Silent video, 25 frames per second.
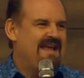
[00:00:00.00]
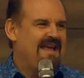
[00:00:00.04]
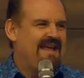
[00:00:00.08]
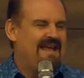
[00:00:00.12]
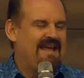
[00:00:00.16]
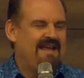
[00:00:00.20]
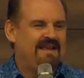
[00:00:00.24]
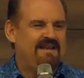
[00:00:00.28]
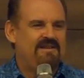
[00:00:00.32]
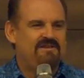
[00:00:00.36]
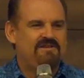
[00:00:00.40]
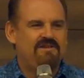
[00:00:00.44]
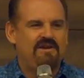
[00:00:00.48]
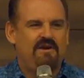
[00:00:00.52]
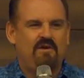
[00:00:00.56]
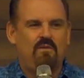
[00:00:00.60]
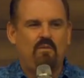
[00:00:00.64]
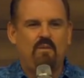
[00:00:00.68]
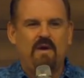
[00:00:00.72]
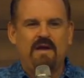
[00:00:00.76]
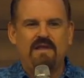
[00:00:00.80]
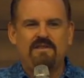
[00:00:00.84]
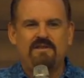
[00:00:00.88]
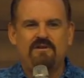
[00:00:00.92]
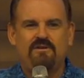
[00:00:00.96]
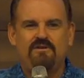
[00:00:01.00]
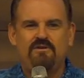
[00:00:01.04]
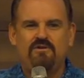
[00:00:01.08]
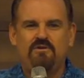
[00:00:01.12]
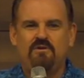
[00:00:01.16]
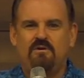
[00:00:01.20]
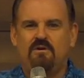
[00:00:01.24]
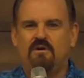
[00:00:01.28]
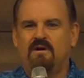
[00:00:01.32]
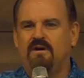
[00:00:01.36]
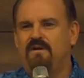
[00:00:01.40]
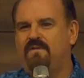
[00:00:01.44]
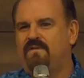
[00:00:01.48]
And uh, whether
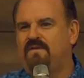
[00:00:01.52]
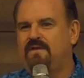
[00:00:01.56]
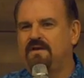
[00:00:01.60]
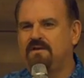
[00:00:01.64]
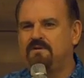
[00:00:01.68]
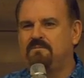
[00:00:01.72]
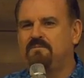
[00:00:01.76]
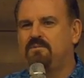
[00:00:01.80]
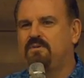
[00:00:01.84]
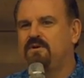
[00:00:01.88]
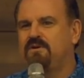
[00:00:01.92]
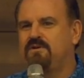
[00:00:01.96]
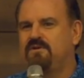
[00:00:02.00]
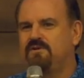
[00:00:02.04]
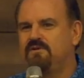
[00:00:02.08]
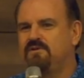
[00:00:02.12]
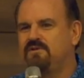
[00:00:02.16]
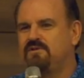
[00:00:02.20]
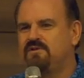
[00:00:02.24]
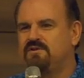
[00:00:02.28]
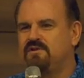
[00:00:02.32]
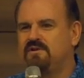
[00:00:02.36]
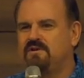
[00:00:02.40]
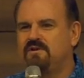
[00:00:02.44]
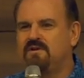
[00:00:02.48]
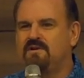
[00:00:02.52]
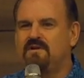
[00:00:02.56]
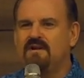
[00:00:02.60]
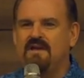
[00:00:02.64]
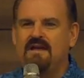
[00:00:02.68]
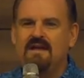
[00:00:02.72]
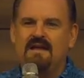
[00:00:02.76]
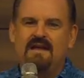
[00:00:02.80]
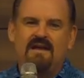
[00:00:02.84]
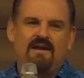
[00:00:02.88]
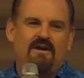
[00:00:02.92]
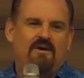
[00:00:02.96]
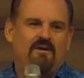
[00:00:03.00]
you are a film producer,
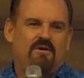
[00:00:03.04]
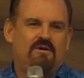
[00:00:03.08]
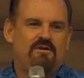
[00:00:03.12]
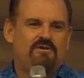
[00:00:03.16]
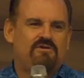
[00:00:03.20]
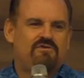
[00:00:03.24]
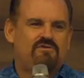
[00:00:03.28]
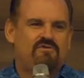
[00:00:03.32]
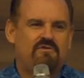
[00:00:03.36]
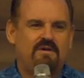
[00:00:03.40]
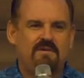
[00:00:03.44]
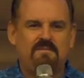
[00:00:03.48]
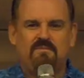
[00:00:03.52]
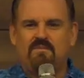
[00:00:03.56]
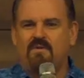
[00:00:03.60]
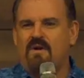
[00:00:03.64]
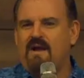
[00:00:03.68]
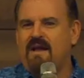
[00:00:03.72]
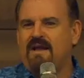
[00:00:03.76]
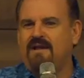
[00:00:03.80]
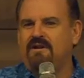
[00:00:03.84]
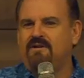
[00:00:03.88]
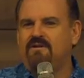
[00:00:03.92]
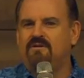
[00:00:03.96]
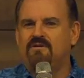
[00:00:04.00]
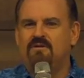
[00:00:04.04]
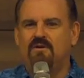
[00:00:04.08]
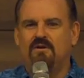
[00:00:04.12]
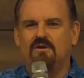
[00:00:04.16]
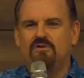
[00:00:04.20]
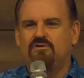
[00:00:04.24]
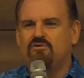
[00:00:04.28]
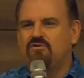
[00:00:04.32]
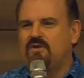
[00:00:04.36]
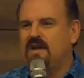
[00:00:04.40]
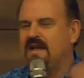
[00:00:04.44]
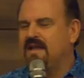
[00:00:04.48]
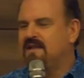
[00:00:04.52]
or a script writer or
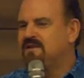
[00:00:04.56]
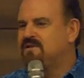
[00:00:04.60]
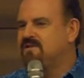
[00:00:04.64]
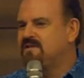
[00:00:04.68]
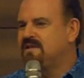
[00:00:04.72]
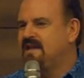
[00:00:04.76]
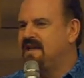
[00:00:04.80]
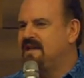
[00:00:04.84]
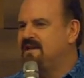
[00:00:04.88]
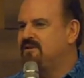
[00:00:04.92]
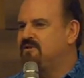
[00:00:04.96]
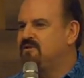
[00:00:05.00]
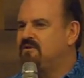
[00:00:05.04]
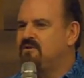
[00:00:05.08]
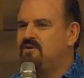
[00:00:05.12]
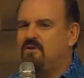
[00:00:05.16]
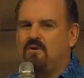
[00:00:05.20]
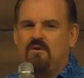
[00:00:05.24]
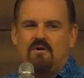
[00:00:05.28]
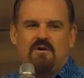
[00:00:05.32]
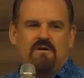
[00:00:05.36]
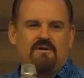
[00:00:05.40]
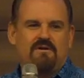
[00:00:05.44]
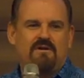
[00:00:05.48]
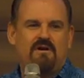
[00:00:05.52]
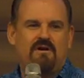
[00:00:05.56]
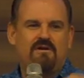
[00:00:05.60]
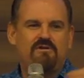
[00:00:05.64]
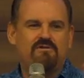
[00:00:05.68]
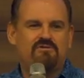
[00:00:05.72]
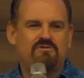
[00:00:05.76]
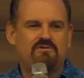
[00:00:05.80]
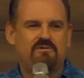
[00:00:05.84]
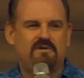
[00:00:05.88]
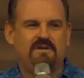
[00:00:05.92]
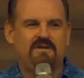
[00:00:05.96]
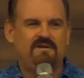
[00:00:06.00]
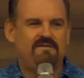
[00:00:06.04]
a translator or a
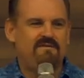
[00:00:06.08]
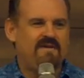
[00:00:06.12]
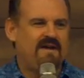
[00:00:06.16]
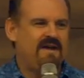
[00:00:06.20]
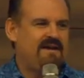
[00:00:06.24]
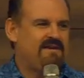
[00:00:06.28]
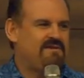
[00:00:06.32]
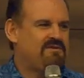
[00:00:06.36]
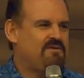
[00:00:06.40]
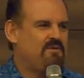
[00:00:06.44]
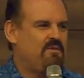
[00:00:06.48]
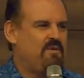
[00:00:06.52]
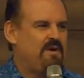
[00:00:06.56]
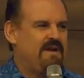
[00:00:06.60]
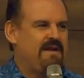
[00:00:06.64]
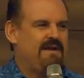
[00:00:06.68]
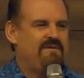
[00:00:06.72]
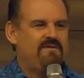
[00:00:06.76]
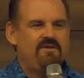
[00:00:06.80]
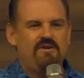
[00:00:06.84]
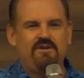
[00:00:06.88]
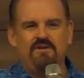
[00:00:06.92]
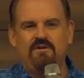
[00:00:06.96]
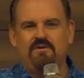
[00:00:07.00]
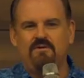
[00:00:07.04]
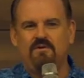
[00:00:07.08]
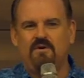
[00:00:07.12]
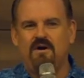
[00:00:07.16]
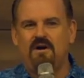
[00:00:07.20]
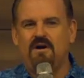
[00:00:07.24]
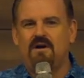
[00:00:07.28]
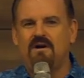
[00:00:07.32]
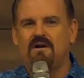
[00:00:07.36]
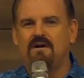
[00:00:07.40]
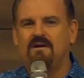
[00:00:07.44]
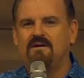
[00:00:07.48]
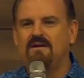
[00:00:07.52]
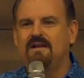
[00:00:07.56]
cultural advisor, whatever you
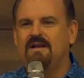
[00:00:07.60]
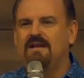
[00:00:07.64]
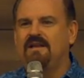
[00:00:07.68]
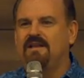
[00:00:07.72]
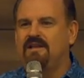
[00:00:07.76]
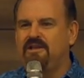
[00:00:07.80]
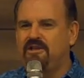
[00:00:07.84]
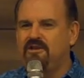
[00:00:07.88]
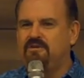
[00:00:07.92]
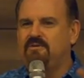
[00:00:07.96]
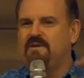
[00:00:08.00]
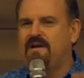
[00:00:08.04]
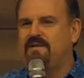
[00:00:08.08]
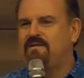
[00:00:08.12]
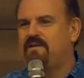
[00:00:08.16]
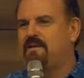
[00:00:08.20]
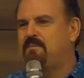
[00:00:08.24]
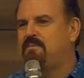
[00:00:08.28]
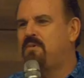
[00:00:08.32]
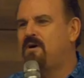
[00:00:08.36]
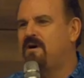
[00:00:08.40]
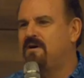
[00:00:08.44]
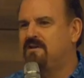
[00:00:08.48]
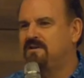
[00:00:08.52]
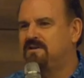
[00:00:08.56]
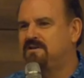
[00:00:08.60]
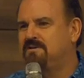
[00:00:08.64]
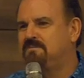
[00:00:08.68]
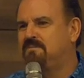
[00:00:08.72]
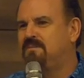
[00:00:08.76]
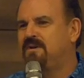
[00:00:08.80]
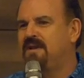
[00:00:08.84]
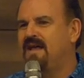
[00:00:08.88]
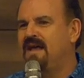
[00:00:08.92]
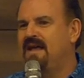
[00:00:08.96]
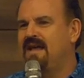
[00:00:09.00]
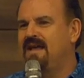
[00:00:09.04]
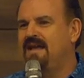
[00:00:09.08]
are, you have a part to
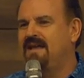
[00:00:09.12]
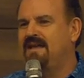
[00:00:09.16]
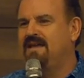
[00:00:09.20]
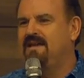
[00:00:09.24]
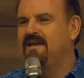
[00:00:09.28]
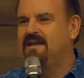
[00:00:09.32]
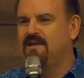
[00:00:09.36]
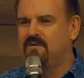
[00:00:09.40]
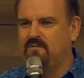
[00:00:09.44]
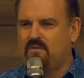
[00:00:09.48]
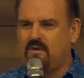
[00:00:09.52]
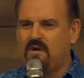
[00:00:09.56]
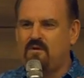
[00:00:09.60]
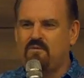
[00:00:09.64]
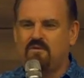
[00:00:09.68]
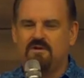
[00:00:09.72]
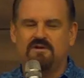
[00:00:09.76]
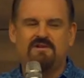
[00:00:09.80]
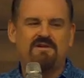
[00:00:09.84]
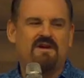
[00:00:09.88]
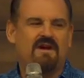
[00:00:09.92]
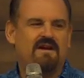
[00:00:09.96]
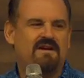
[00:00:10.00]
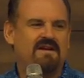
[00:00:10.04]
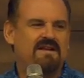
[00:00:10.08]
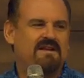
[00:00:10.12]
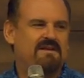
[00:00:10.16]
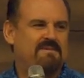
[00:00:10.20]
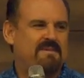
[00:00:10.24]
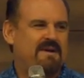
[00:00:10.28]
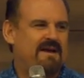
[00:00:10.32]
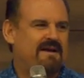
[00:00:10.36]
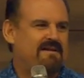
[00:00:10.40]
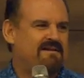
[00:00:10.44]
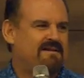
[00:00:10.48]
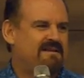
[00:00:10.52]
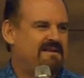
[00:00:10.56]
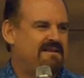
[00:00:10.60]
play in what we're talking
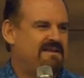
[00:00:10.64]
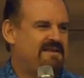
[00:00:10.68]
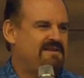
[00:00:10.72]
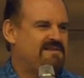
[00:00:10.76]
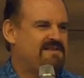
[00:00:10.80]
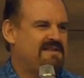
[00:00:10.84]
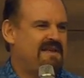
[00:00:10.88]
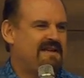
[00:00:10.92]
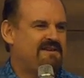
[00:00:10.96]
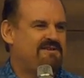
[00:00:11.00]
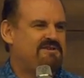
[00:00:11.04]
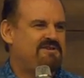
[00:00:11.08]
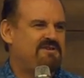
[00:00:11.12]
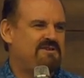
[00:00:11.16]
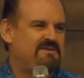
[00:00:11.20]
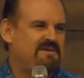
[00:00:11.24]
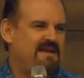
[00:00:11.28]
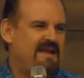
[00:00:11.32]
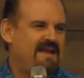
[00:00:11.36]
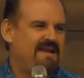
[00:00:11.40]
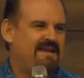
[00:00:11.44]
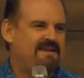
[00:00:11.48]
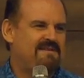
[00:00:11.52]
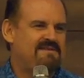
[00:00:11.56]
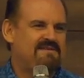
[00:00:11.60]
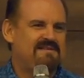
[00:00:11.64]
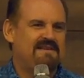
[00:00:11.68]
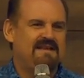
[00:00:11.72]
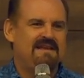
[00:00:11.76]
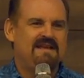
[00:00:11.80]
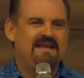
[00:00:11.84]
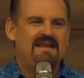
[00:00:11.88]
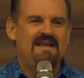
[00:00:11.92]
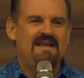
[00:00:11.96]
about in these next two days.